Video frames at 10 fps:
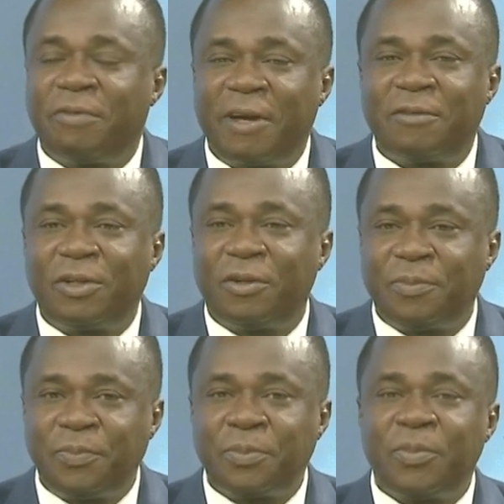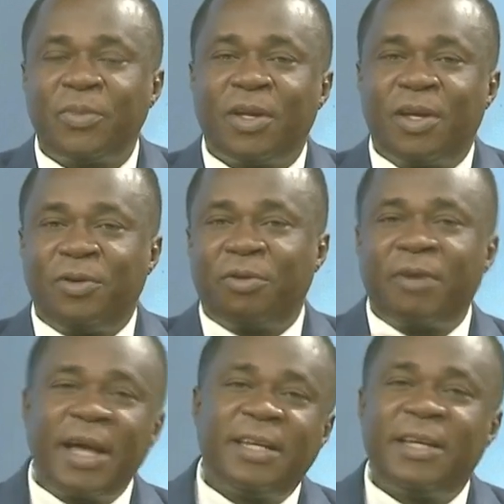trillion. You
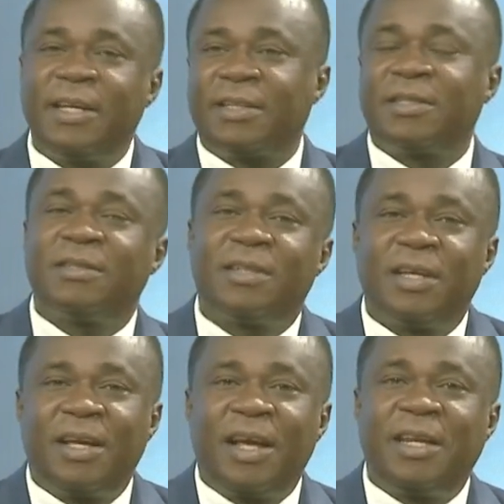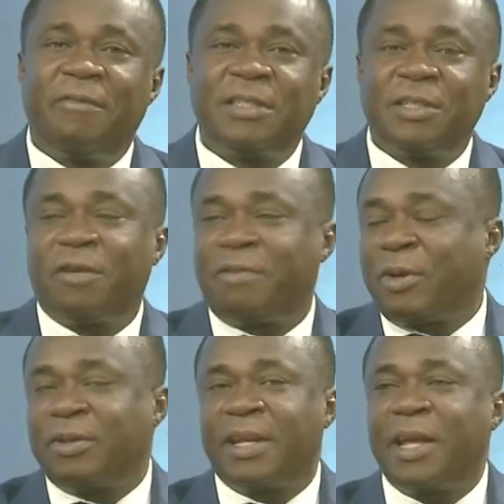find in it a deficit of
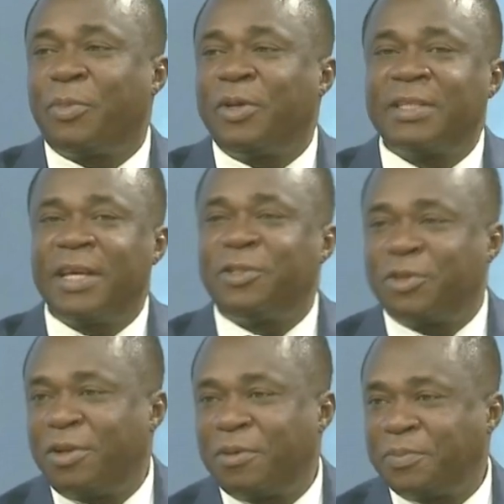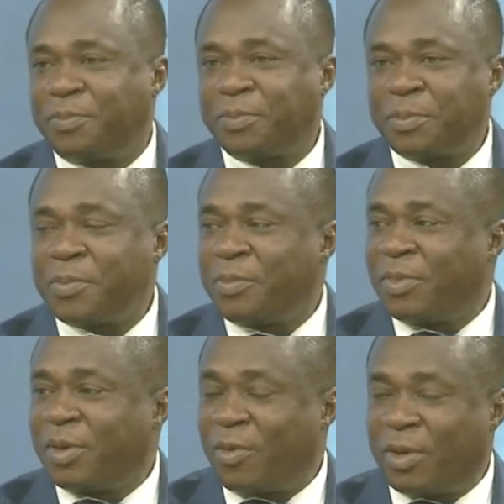about 9.8 trillion.
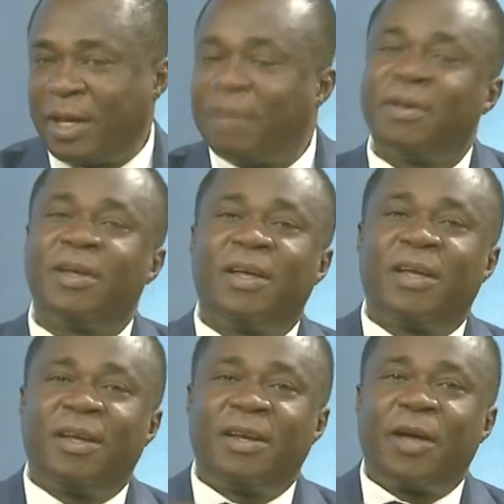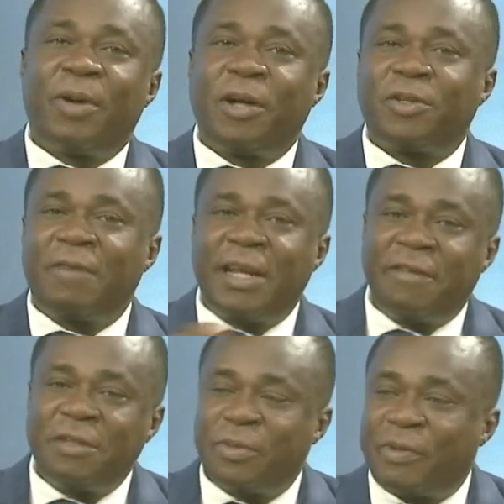Okay? Now, out of that
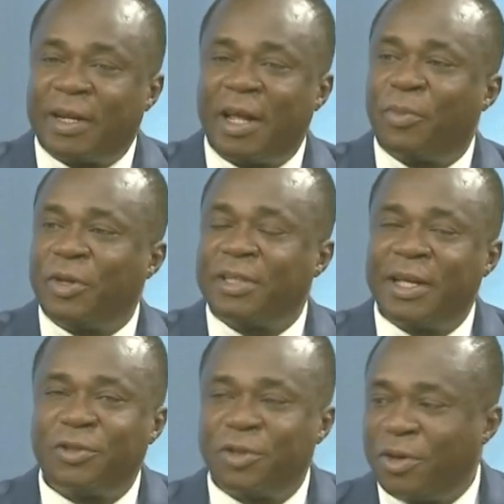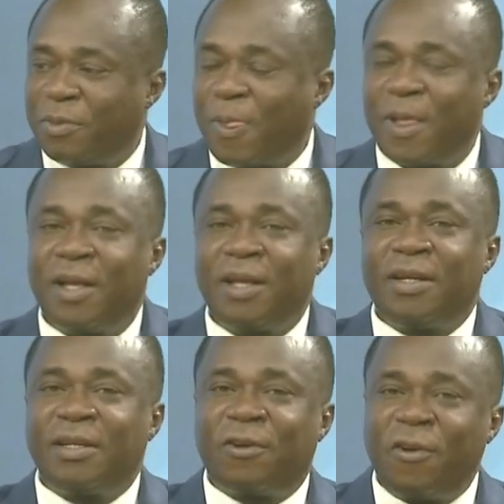deficit of about 9.8 trillion,
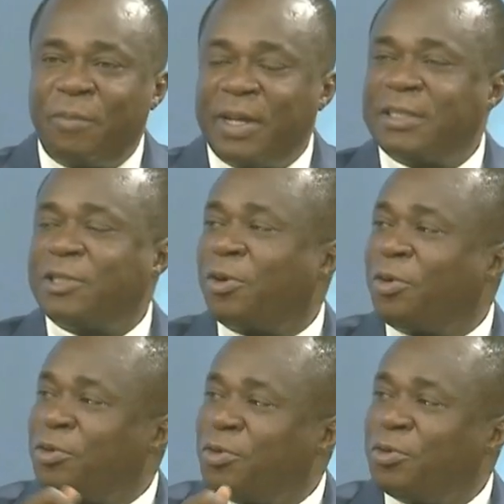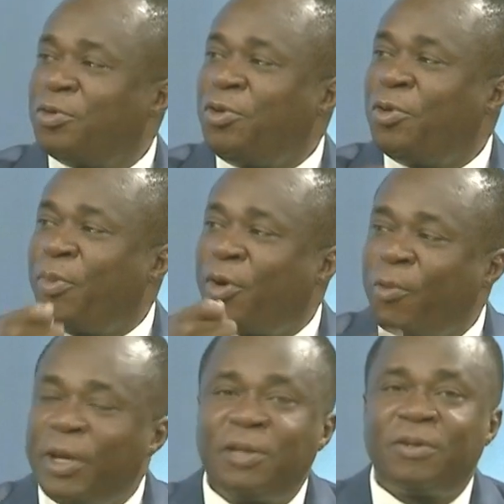the government is going to do new
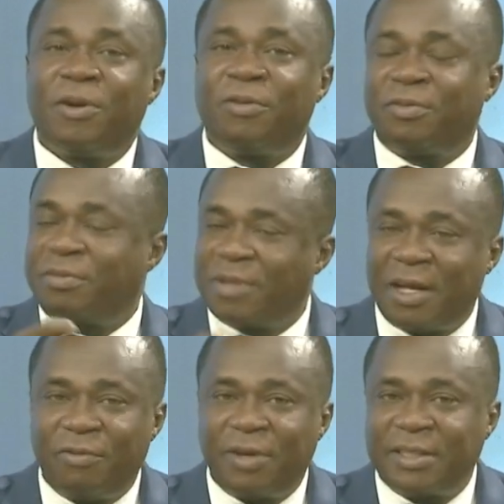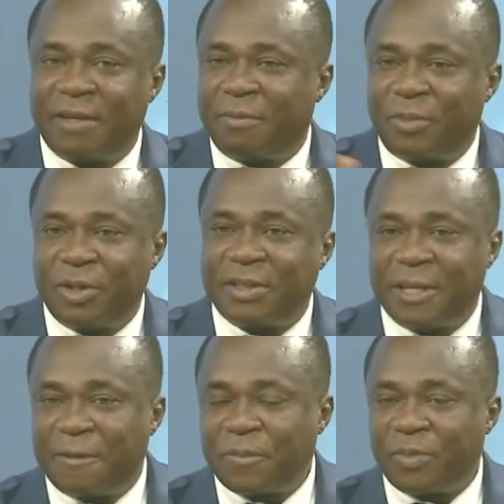borrowing of over
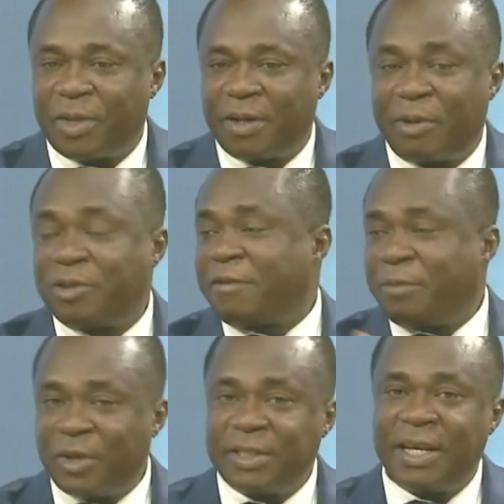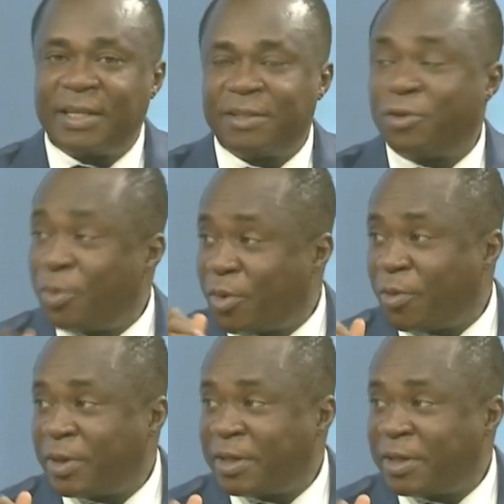7.8 new borrowing.